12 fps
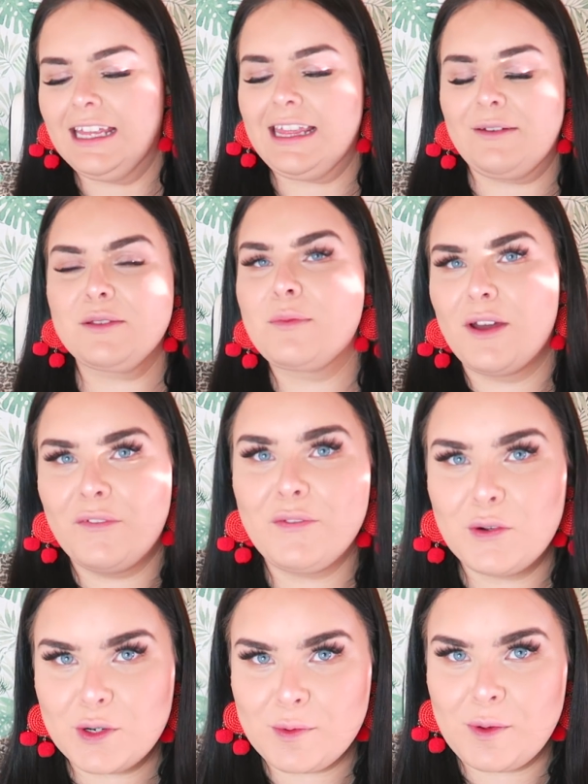That was my
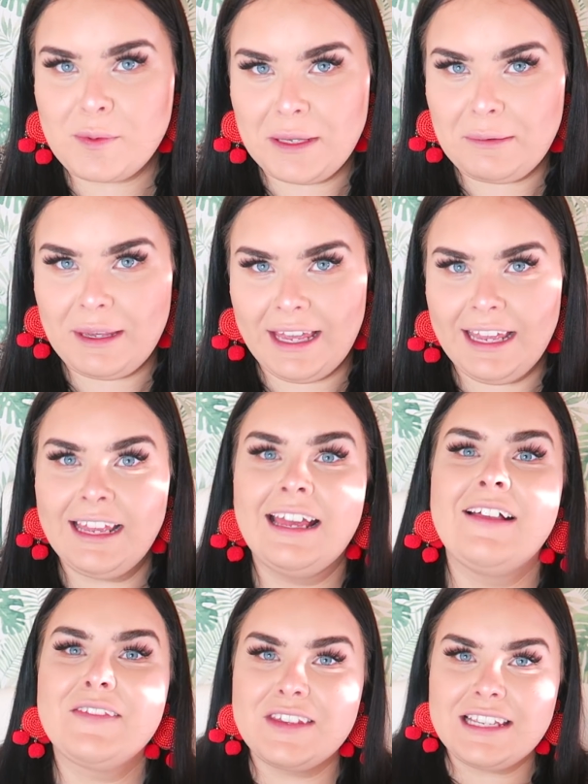affordable beauty.
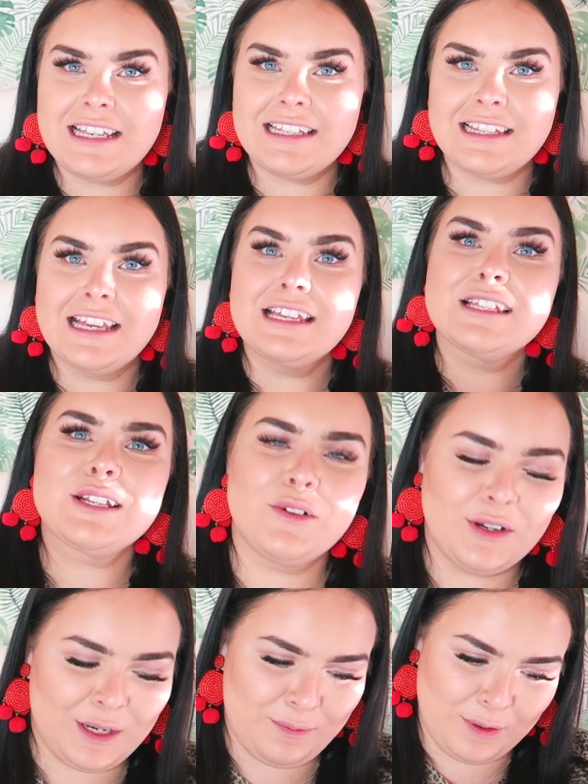This is
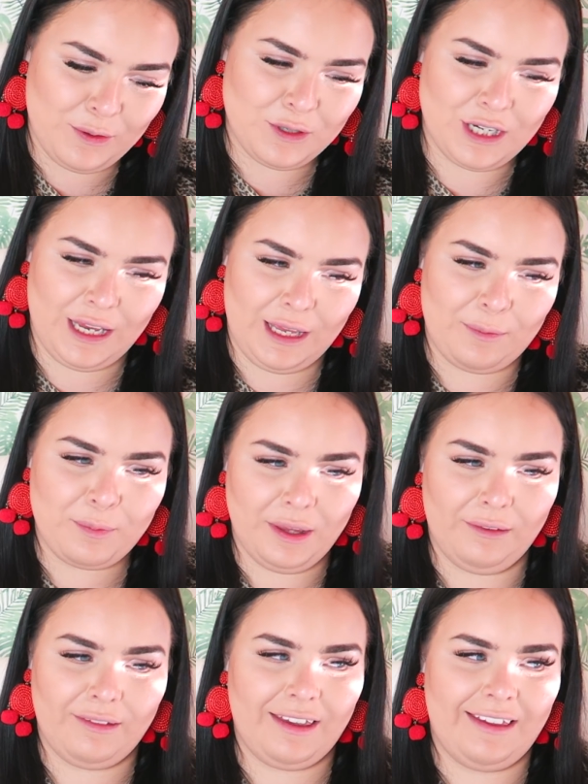slightly bougie
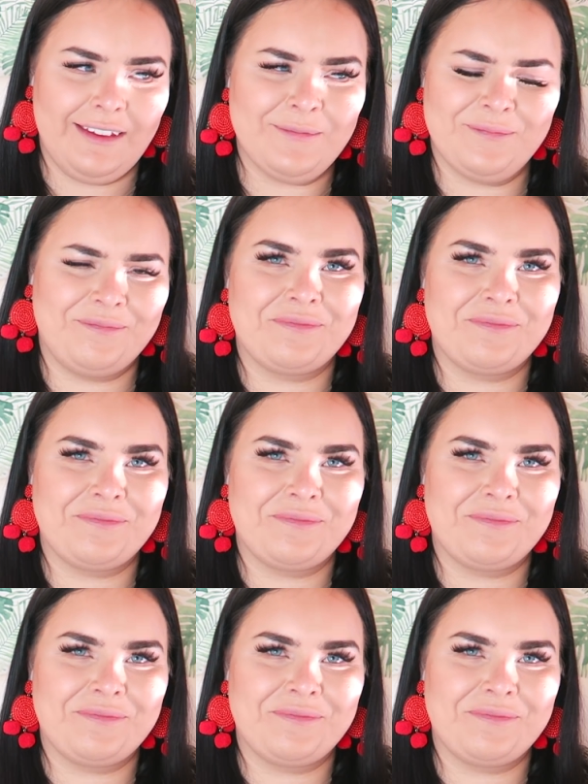beauty.